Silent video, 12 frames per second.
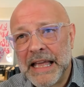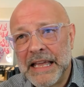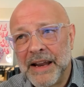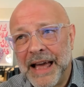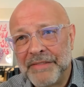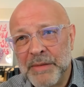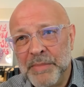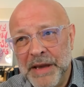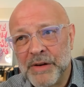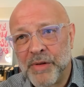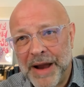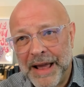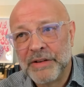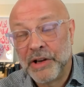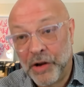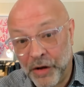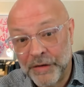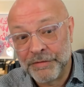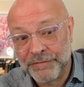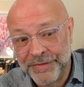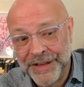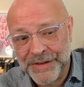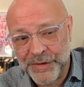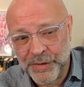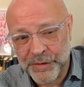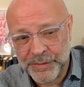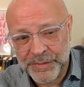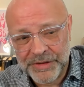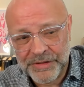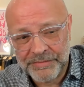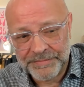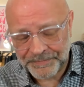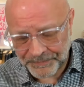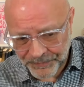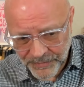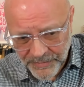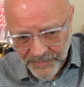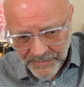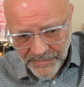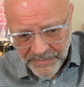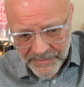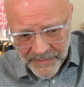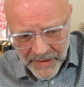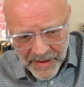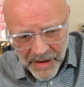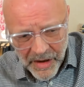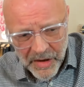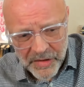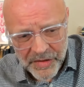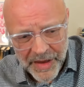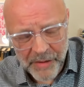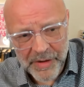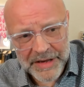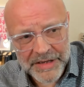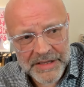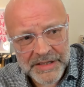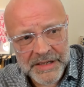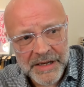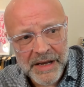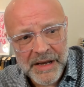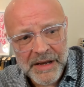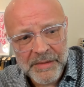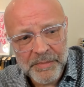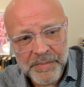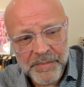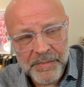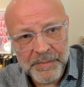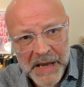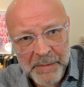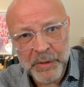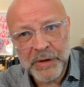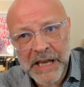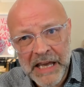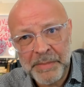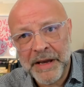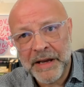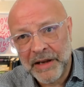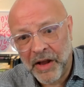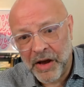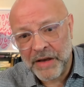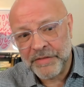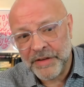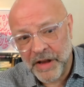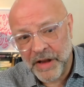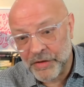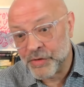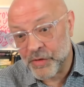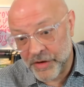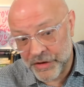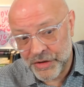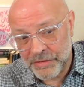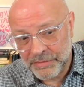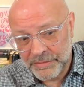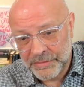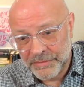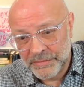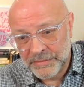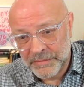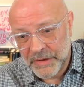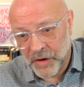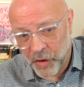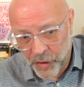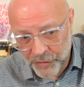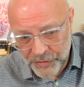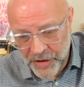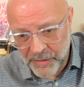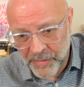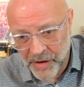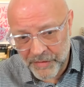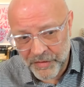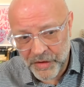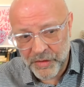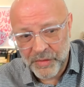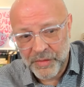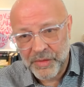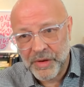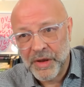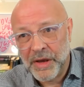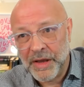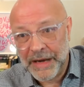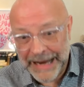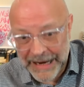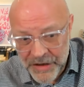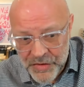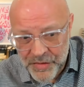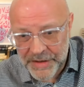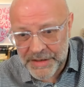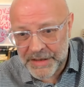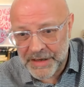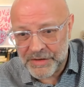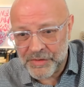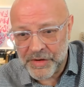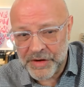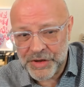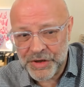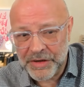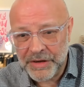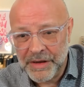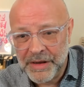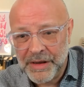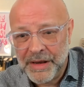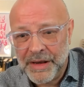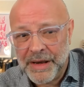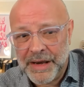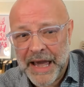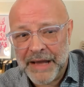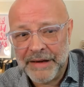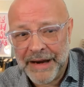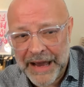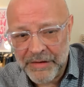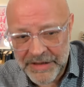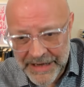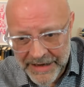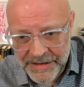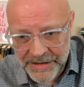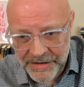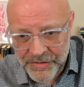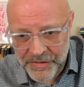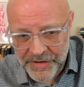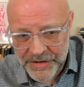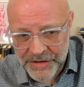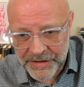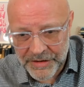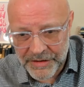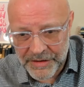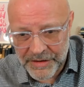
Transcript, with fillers: you know, having been around a lot of these groups, there is people keeping alive another tradition, often, in my view, an interesting tradition and an outdated tradition.